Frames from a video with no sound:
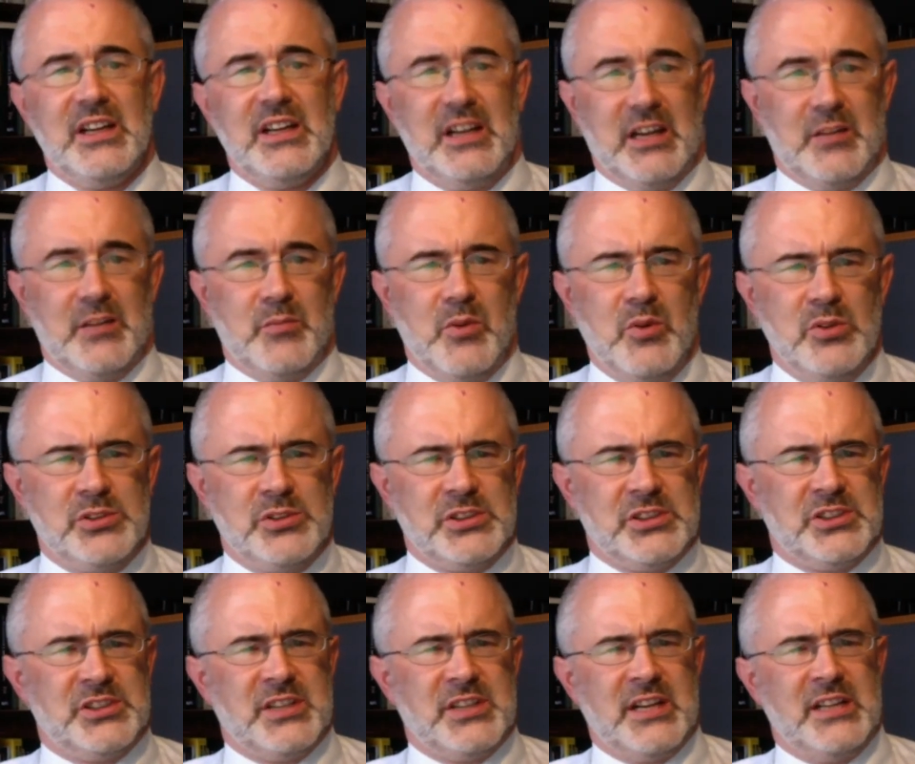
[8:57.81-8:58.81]
And Moses
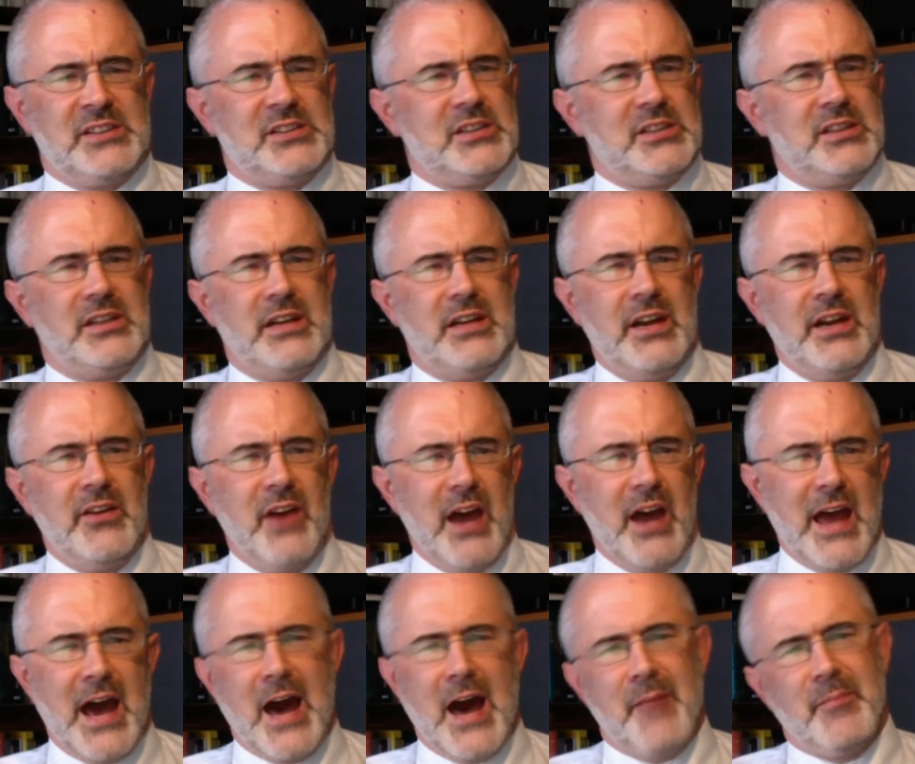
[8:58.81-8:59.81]
says, "Here I
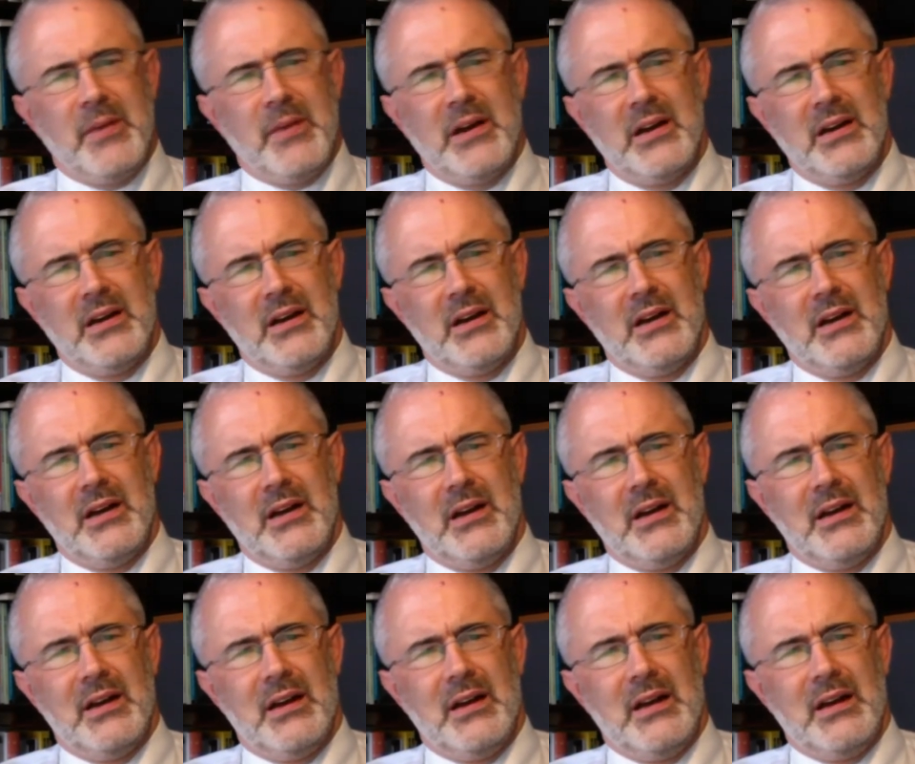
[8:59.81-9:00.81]
am."
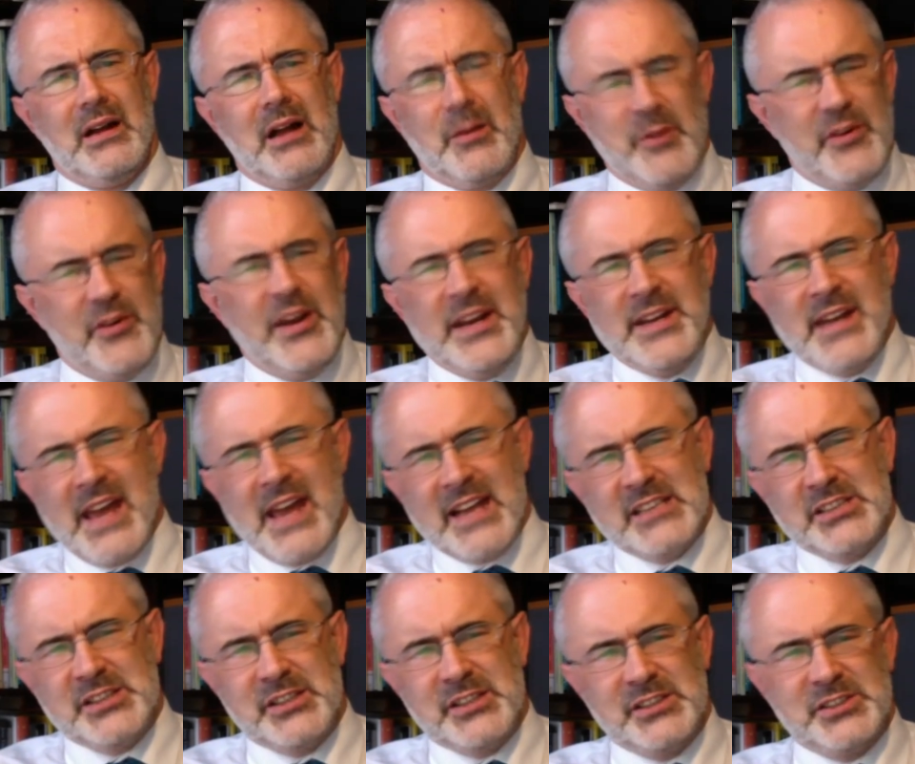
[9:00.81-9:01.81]
And we read in
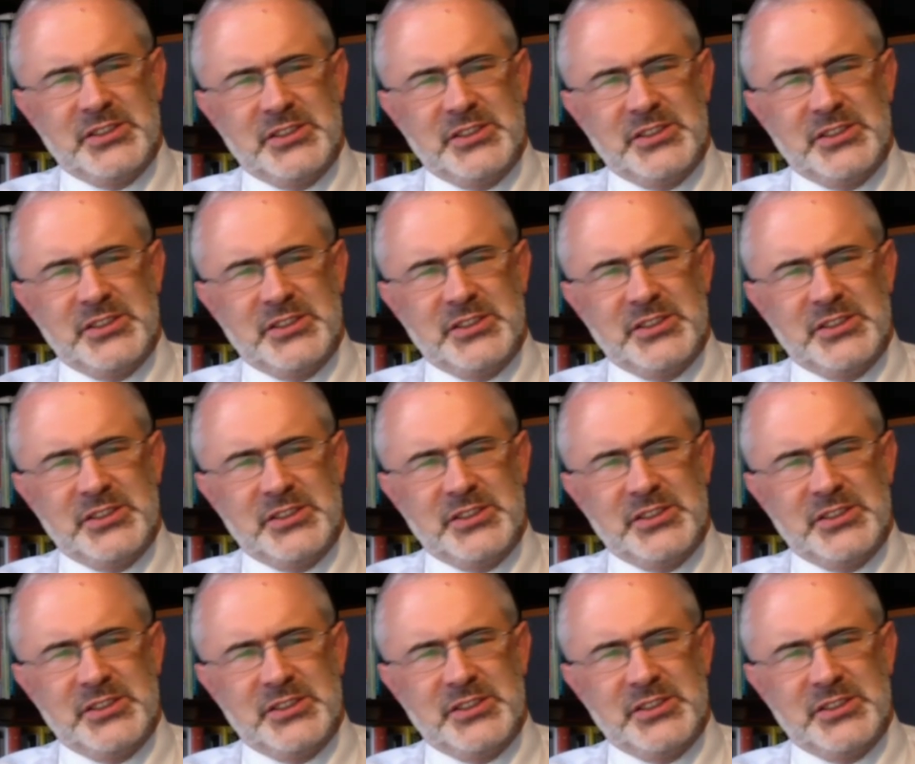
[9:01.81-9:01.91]
Exodus